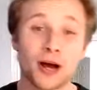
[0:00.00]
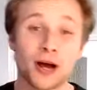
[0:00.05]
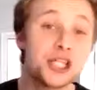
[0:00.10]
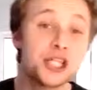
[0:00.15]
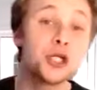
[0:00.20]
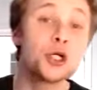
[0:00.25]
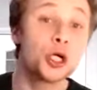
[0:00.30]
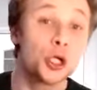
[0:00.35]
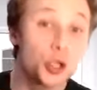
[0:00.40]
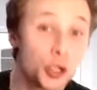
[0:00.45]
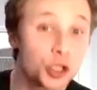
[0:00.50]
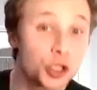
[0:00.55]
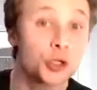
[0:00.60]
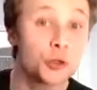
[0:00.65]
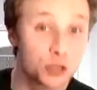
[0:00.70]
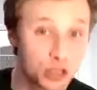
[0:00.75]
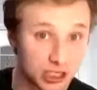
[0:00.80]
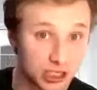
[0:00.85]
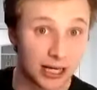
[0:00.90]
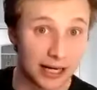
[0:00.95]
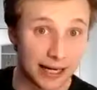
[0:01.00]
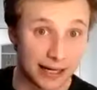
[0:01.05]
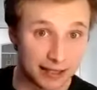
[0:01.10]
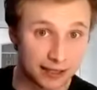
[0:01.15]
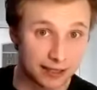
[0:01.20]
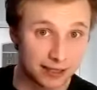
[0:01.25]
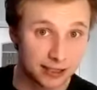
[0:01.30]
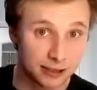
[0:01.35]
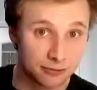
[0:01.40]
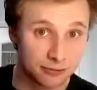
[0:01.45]
is you could use
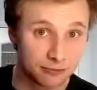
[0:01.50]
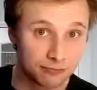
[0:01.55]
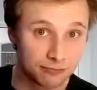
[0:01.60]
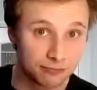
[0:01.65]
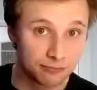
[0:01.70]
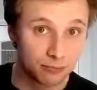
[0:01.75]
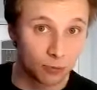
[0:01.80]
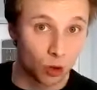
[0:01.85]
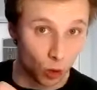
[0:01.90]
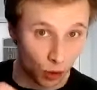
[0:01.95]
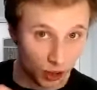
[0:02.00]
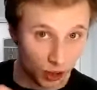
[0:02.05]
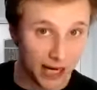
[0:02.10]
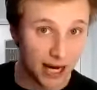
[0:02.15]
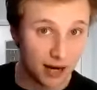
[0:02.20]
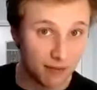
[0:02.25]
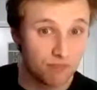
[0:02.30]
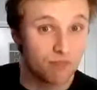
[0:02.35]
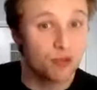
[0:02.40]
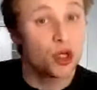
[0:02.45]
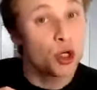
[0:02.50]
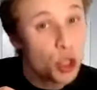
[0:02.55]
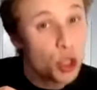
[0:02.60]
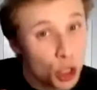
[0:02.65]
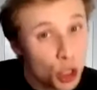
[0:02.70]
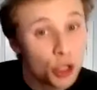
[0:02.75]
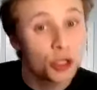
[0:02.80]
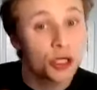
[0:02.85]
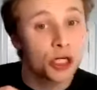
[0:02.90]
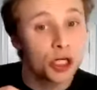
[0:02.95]
slides. Okay? You
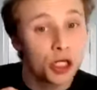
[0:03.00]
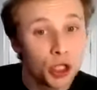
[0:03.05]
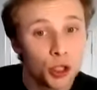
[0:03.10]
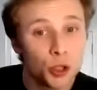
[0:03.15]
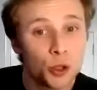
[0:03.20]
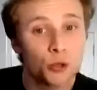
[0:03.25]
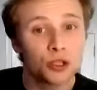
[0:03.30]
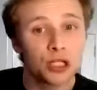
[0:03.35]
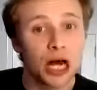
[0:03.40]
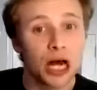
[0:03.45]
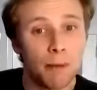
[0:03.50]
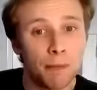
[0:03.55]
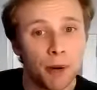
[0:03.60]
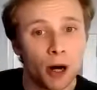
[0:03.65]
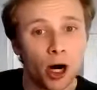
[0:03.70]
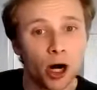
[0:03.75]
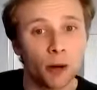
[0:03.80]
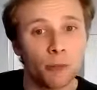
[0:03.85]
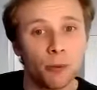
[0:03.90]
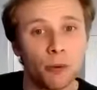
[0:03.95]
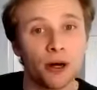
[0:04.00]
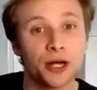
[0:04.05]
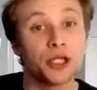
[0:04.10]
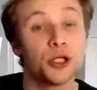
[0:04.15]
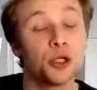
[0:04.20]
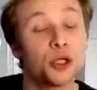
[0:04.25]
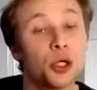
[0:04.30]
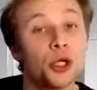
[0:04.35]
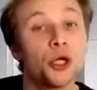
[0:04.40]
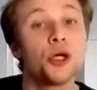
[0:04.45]
could use a PowerPoint,
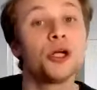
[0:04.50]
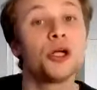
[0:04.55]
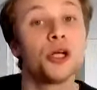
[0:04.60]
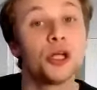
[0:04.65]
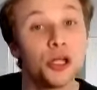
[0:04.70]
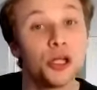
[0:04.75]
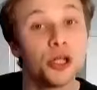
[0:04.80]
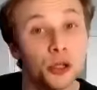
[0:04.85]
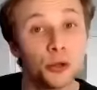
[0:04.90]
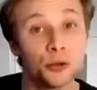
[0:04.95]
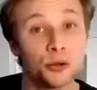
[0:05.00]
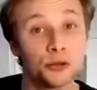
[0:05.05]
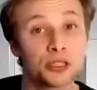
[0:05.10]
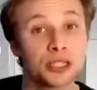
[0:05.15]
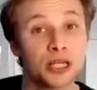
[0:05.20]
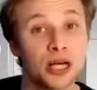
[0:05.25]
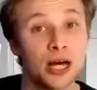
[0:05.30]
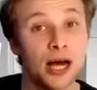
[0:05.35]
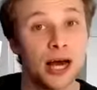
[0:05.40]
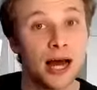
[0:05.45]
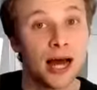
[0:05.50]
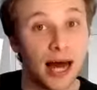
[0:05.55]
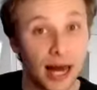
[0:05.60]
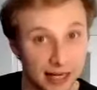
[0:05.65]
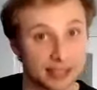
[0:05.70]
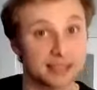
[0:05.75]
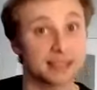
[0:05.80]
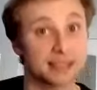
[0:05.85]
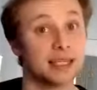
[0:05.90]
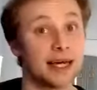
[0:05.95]
you could use a
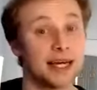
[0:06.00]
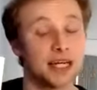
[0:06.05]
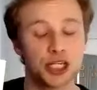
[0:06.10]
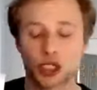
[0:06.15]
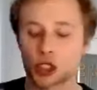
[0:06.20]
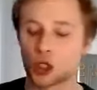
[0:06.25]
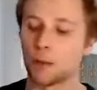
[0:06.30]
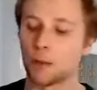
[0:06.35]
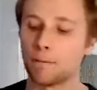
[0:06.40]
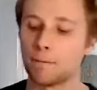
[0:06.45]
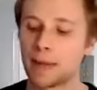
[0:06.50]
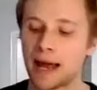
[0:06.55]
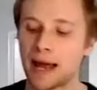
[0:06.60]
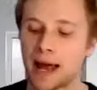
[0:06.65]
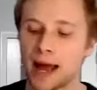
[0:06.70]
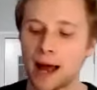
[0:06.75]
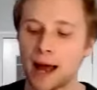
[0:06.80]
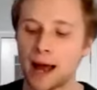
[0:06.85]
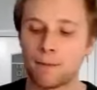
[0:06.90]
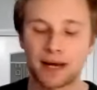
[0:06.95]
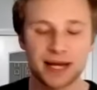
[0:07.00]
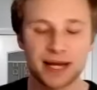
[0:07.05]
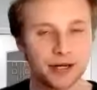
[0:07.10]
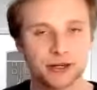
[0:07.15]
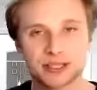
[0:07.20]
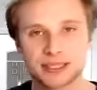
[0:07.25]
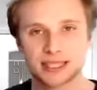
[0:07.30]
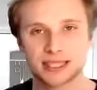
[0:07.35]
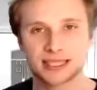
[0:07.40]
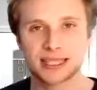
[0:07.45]
slideshow. But
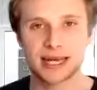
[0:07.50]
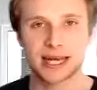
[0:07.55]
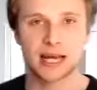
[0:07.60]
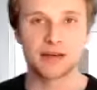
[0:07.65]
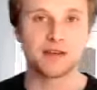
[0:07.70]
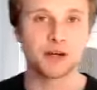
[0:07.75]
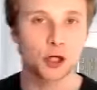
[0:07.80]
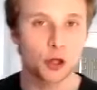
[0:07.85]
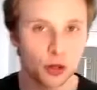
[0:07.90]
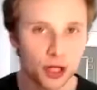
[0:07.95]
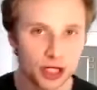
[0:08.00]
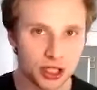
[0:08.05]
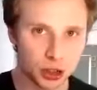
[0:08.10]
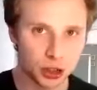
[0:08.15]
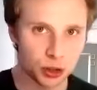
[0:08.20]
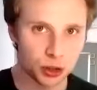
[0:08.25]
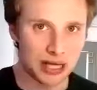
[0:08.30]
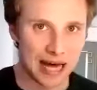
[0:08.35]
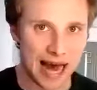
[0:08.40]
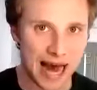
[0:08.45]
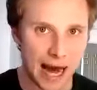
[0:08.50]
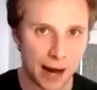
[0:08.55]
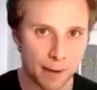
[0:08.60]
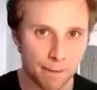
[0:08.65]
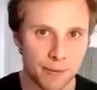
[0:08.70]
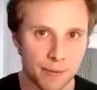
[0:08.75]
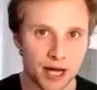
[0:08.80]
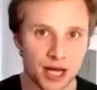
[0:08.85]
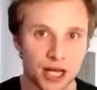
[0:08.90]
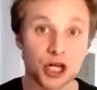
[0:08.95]
here's the thing, if you're going to do that,
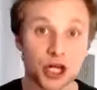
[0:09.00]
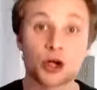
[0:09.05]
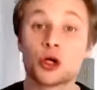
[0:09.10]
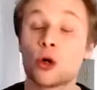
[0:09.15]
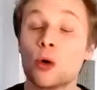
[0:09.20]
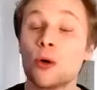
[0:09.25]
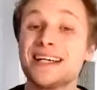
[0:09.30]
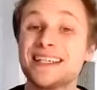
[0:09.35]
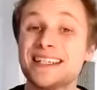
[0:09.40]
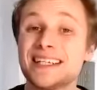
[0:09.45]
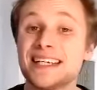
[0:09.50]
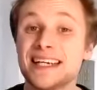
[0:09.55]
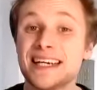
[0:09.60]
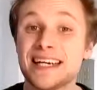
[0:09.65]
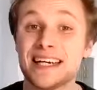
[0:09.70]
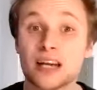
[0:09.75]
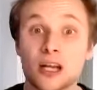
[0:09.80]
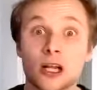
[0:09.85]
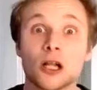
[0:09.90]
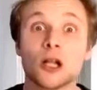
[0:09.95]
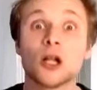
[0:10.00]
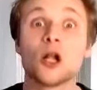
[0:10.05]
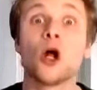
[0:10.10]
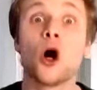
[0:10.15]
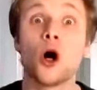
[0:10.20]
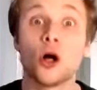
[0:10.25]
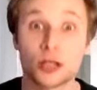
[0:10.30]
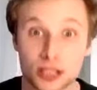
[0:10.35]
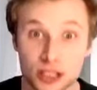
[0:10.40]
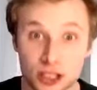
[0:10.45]
you're going to need
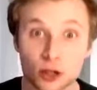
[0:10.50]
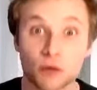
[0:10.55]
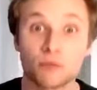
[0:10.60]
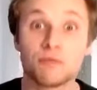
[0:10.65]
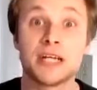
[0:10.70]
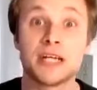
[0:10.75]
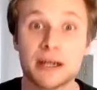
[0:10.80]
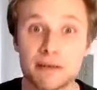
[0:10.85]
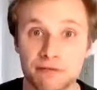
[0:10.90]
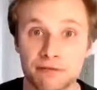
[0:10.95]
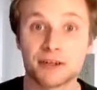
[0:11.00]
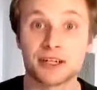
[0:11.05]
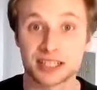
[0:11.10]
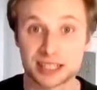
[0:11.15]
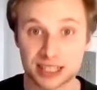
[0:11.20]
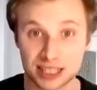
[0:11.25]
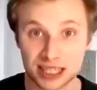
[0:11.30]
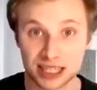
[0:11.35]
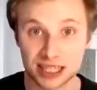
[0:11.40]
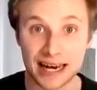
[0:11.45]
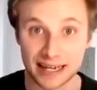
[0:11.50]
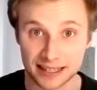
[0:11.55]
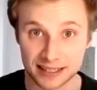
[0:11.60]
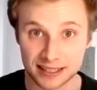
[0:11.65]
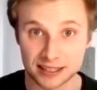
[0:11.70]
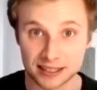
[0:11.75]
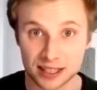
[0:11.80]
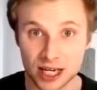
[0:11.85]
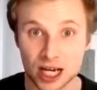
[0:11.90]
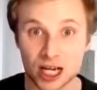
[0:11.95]
lots of different
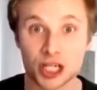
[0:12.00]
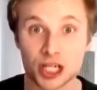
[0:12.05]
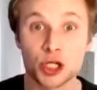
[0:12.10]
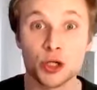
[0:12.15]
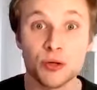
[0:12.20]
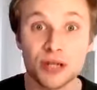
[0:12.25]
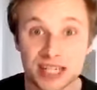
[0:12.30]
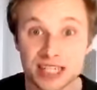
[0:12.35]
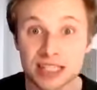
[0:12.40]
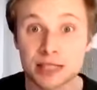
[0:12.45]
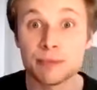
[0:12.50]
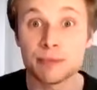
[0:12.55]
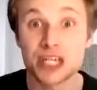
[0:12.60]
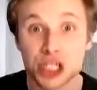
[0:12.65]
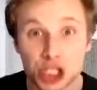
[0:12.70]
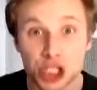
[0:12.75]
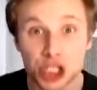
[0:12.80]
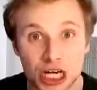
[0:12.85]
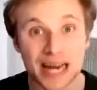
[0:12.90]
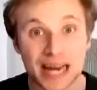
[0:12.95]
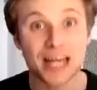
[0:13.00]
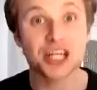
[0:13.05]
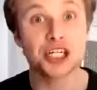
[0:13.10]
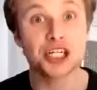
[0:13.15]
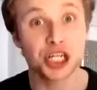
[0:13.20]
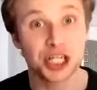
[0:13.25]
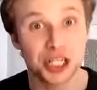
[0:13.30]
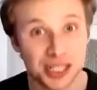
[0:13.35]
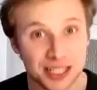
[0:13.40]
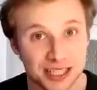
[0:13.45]
slides. You need to be
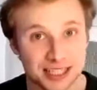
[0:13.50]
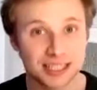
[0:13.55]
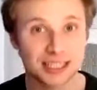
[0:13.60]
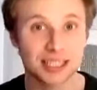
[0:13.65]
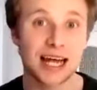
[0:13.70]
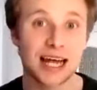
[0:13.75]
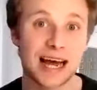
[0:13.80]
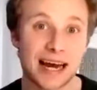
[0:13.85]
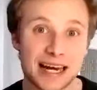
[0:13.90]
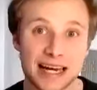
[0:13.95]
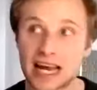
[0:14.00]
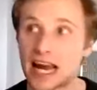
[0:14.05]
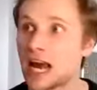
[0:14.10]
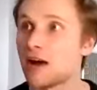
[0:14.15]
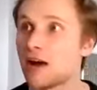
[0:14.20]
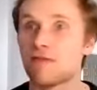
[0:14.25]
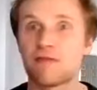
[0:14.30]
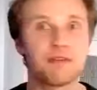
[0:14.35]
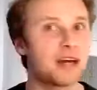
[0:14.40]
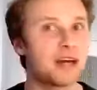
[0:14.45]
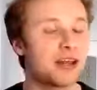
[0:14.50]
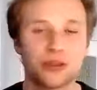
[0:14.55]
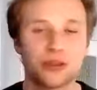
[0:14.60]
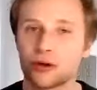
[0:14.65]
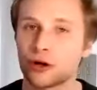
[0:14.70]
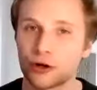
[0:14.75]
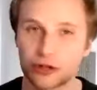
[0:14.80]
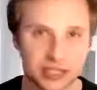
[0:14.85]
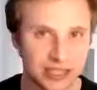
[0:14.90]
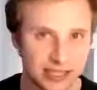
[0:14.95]
changing the slide every
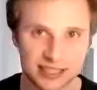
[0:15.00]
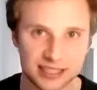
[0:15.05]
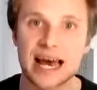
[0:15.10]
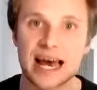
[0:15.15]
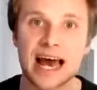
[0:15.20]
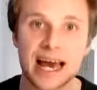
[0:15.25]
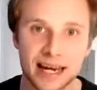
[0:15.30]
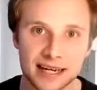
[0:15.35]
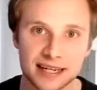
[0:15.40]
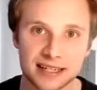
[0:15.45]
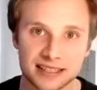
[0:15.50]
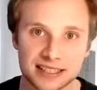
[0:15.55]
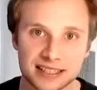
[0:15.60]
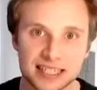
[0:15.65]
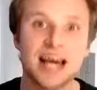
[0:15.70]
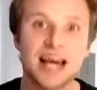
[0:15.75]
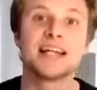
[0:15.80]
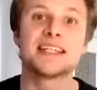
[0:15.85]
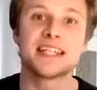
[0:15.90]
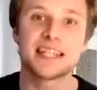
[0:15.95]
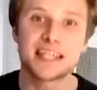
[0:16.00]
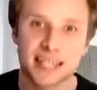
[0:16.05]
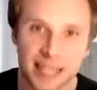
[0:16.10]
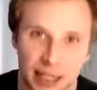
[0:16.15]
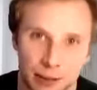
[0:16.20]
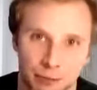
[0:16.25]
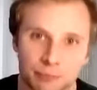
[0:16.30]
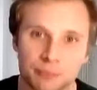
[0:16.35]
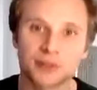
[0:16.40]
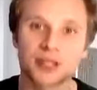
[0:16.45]
30 seconds to
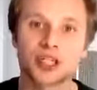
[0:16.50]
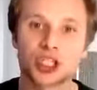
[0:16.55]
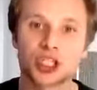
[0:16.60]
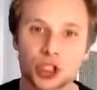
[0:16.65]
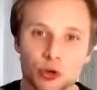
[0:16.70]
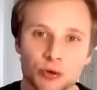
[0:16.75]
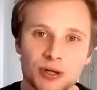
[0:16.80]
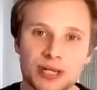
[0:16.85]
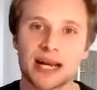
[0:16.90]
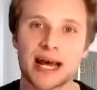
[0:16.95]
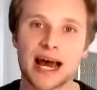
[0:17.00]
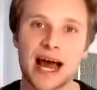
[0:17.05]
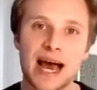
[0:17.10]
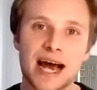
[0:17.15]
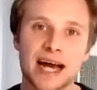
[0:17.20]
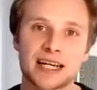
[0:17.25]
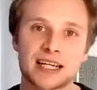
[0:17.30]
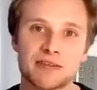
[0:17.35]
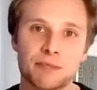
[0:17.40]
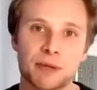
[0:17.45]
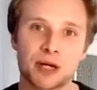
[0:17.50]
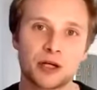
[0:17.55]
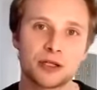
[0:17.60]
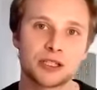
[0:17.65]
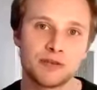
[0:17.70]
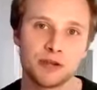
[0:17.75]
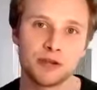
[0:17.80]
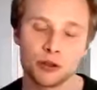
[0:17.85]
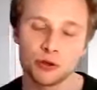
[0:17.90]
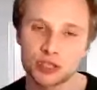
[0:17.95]
keep the screen active, because
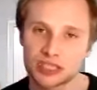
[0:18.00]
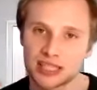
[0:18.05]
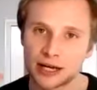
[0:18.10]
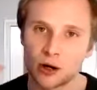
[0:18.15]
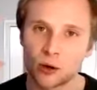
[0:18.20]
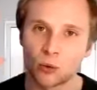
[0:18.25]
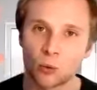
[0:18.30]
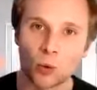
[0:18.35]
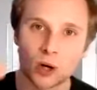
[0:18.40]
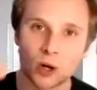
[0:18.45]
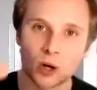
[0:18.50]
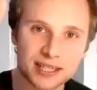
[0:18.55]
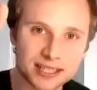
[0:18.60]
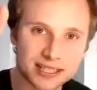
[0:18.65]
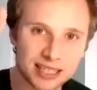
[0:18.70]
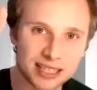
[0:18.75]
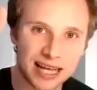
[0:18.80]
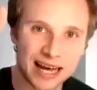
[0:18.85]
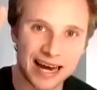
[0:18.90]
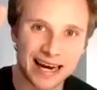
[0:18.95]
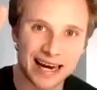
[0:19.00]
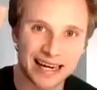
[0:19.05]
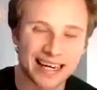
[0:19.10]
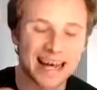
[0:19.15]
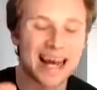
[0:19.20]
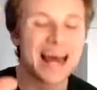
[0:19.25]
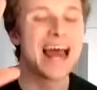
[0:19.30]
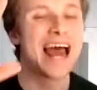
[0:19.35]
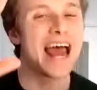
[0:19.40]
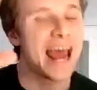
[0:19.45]
if you stay on one slide,
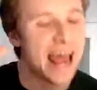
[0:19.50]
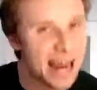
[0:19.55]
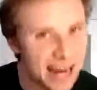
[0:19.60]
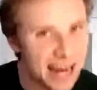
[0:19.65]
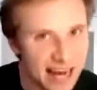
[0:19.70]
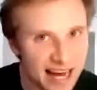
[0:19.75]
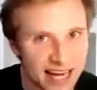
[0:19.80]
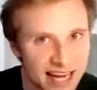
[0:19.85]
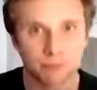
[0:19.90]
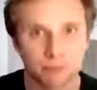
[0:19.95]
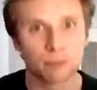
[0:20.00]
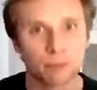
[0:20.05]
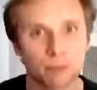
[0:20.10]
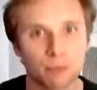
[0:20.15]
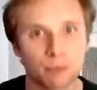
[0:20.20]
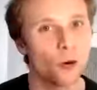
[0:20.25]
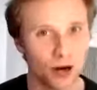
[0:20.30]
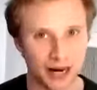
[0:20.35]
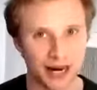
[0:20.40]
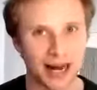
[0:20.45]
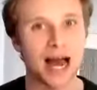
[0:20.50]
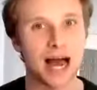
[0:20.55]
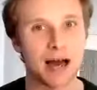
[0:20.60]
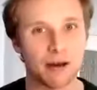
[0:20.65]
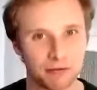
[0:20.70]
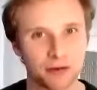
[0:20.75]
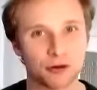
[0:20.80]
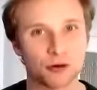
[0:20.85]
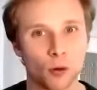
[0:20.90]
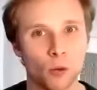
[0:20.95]
it gets boring
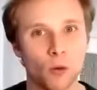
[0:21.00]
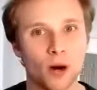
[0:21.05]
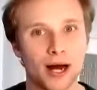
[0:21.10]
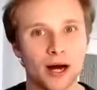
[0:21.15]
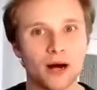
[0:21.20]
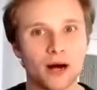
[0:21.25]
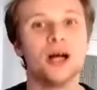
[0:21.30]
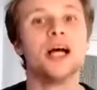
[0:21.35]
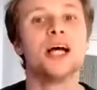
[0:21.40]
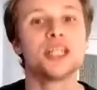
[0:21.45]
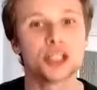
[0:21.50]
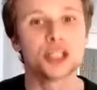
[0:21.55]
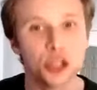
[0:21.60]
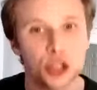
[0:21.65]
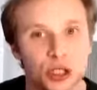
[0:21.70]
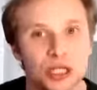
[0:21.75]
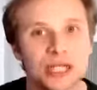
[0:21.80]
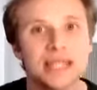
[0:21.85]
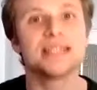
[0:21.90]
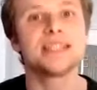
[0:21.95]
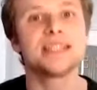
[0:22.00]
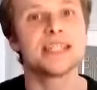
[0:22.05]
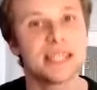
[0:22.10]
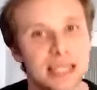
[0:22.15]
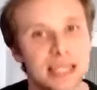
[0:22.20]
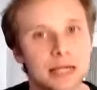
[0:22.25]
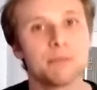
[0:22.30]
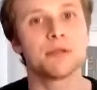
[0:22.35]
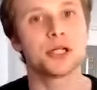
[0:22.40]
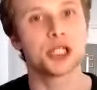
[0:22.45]
after a while. So you need to
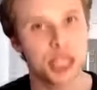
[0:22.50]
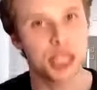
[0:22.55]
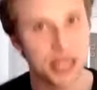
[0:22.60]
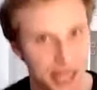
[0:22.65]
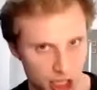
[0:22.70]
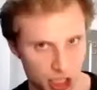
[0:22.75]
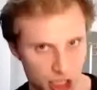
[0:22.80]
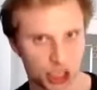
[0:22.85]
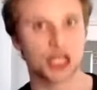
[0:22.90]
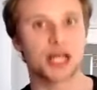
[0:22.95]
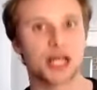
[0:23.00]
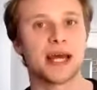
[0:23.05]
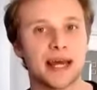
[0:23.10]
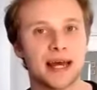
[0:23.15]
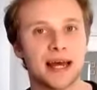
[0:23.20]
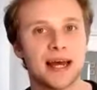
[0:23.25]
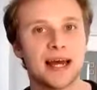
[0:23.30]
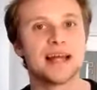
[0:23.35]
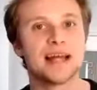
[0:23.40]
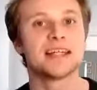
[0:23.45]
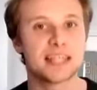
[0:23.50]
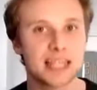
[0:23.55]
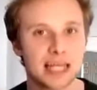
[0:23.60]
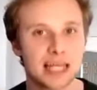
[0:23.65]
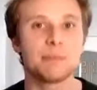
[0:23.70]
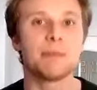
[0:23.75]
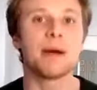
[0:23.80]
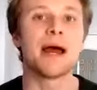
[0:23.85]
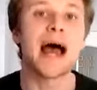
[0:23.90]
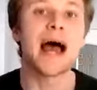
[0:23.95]
keep changing it to
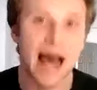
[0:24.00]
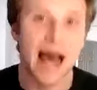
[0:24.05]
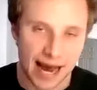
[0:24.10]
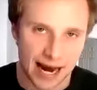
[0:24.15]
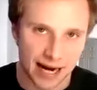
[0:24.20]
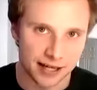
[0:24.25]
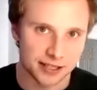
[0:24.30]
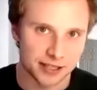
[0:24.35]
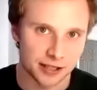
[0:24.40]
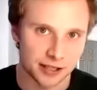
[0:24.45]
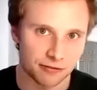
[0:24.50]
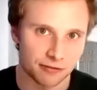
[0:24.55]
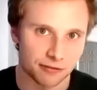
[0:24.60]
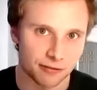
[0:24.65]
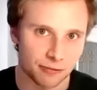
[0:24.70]
keep it active.